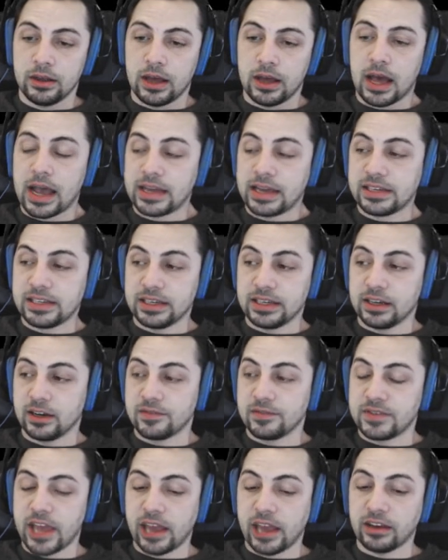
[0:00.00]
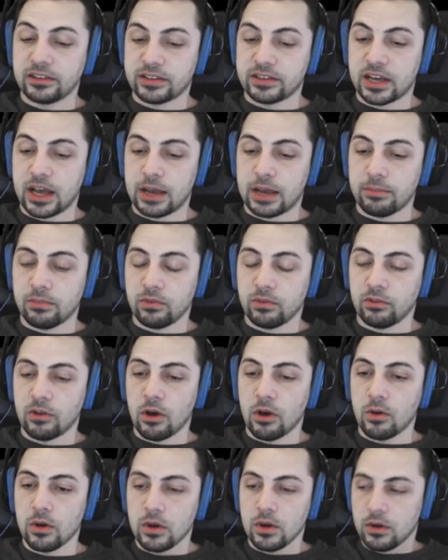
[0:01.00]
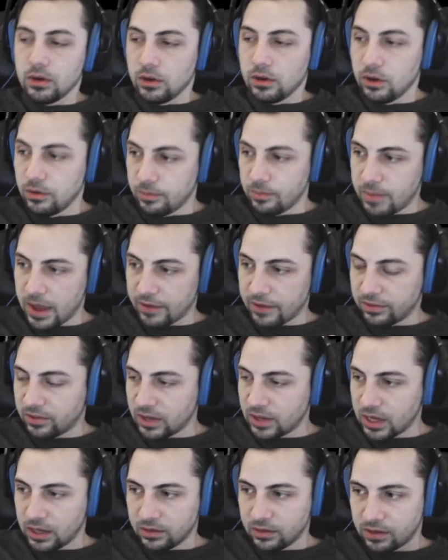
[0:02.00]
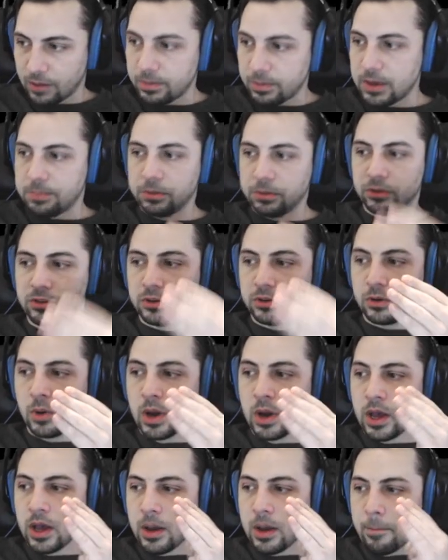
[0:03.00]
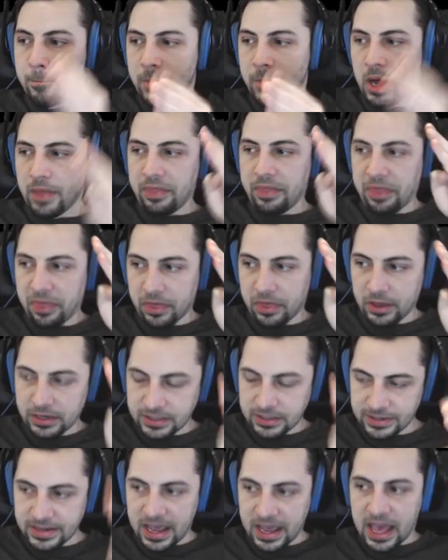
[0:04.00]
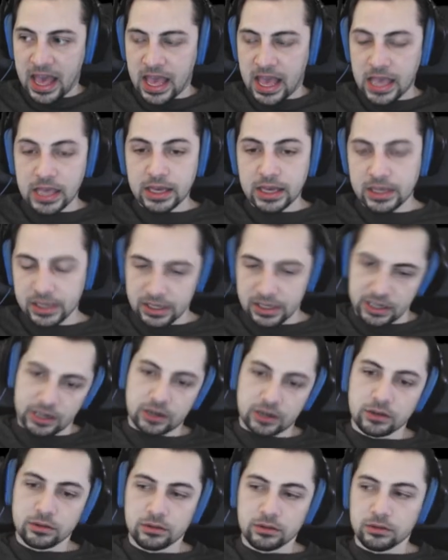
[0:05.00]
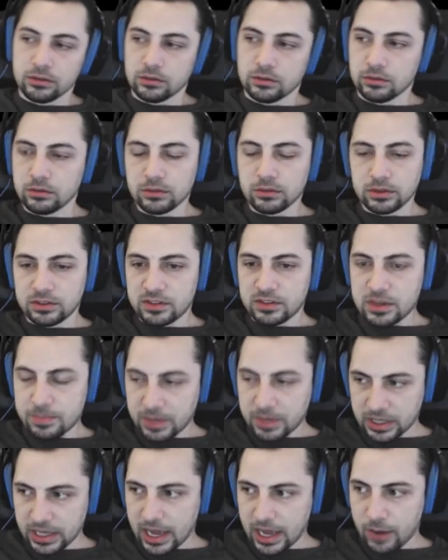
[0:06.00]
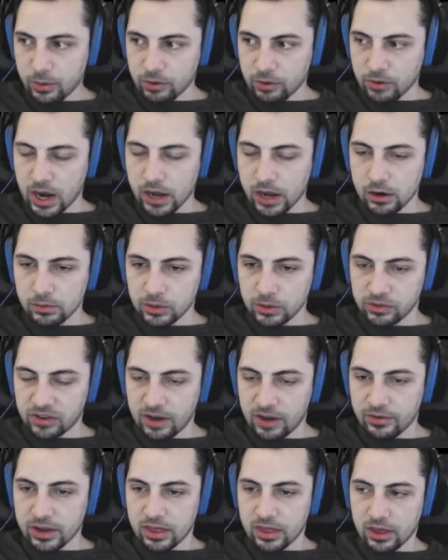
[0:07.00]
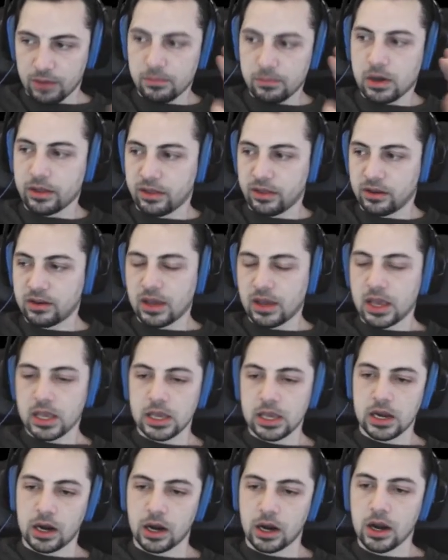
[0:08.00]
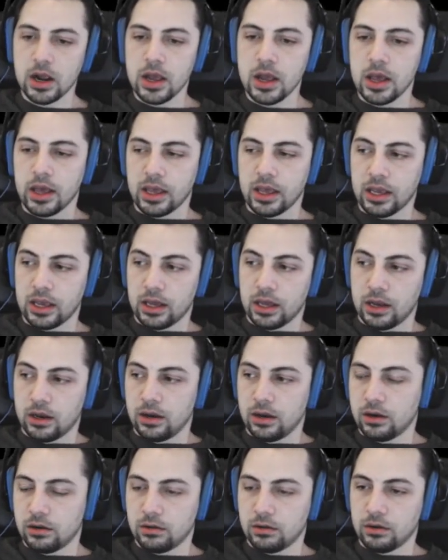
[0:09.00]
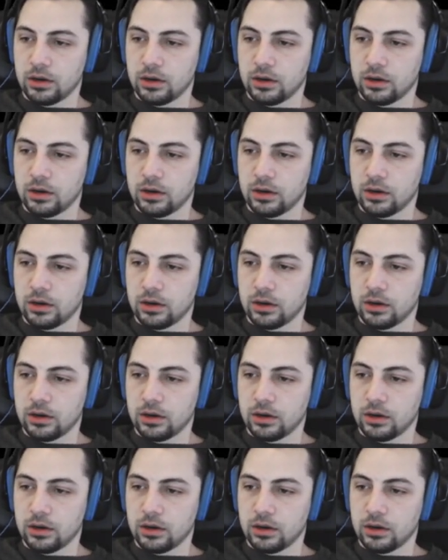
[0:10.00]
idea of date and time. So you may have seen some people do month, day, year. It's typically how we write almost everything, month, day, year, in